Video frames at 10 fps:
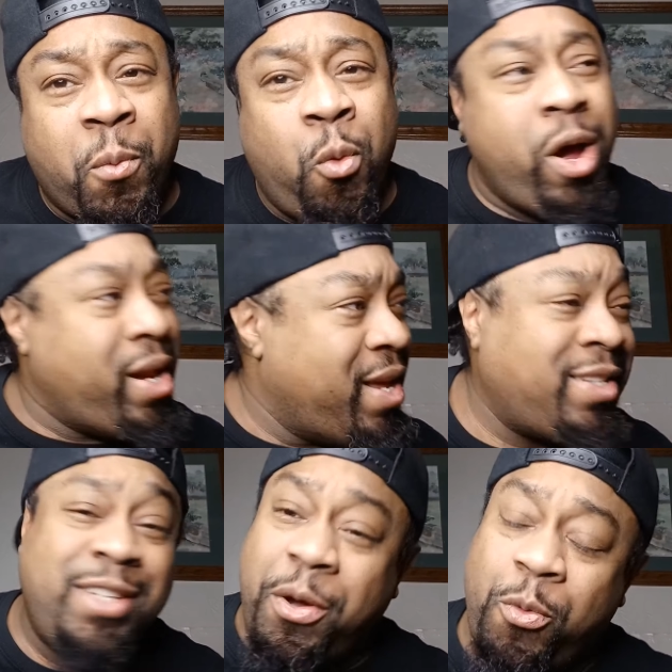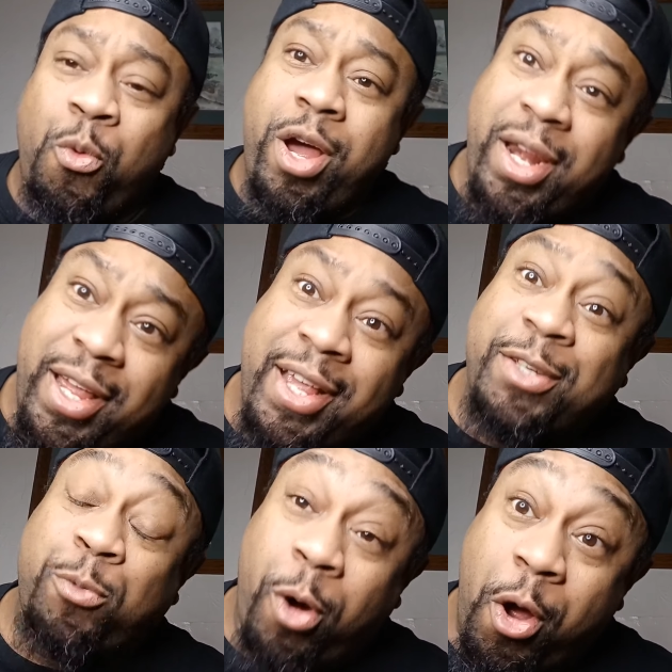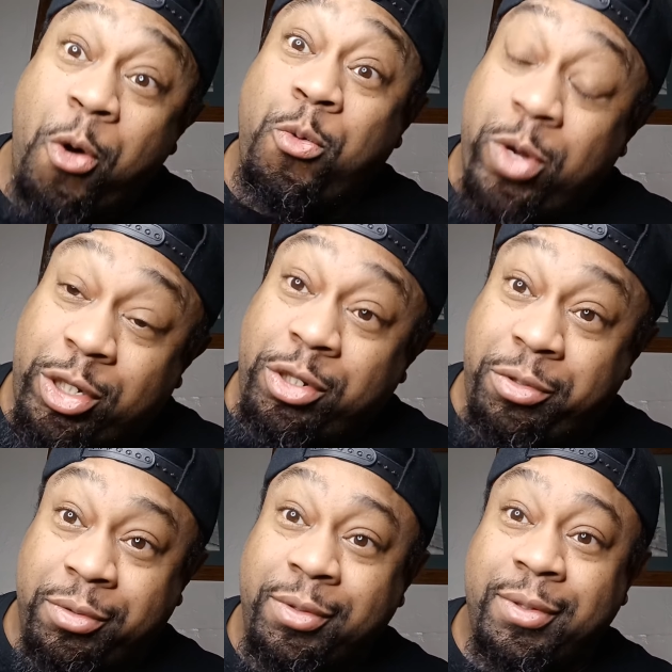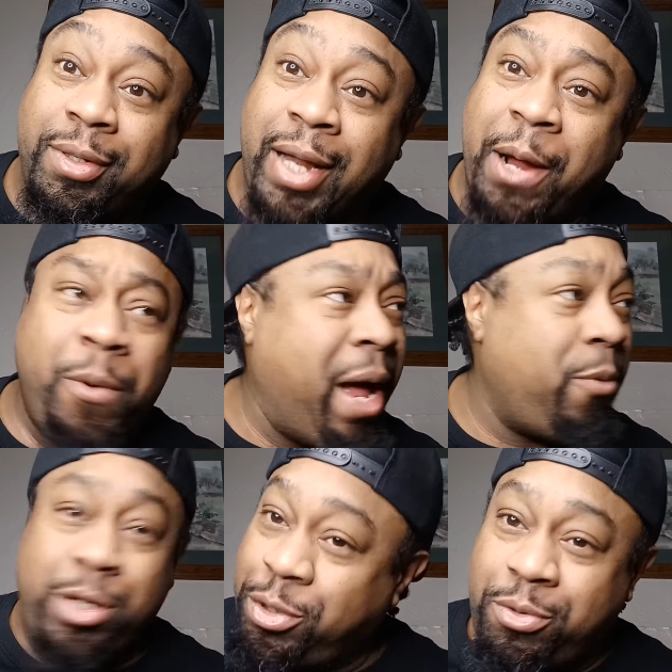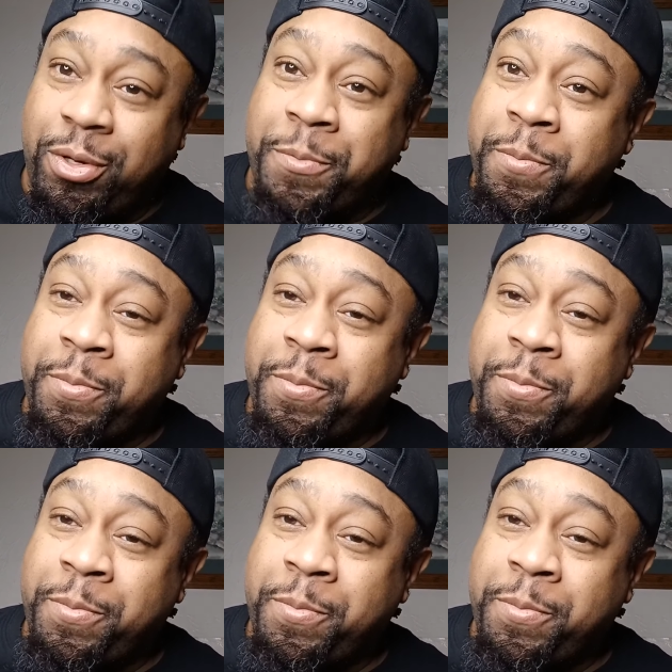What is wrong with you? Like, why would you?